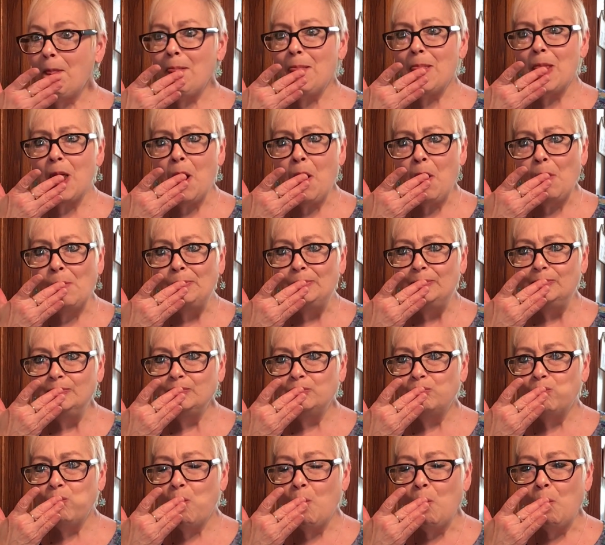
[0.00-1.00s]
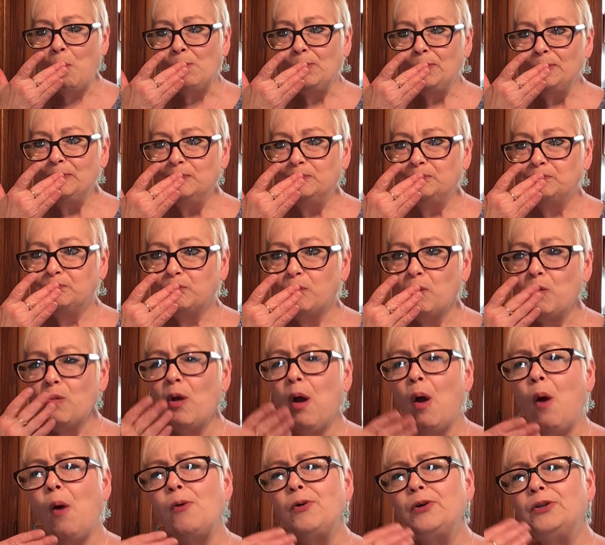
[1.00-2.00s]
Mmm.
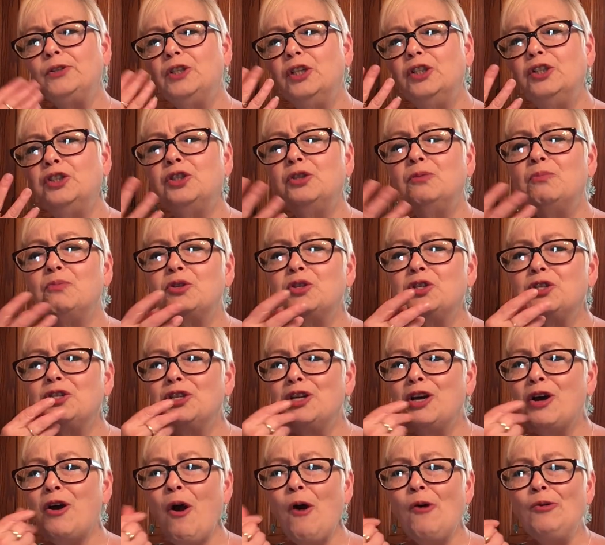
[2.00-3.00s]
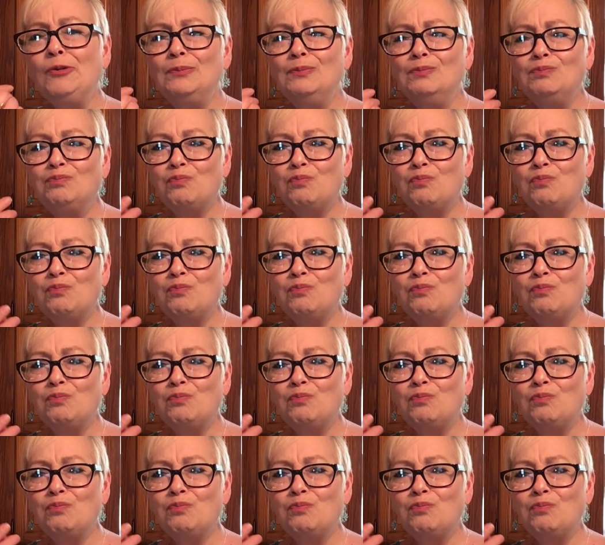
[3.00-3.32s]
Oh, I can taste the mozzarella.